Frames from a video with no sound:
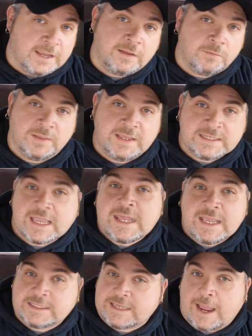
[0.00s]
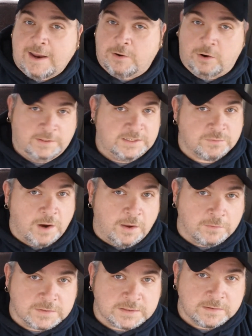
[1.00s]
dealing with these idiots out here on these
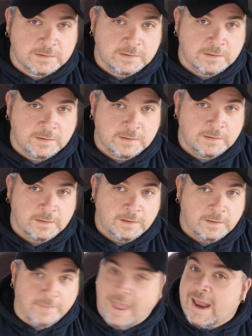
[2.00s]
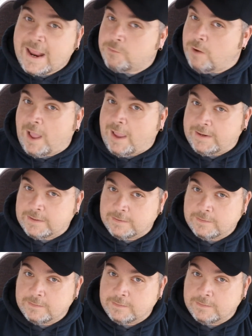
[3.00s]
roads. That ain't right.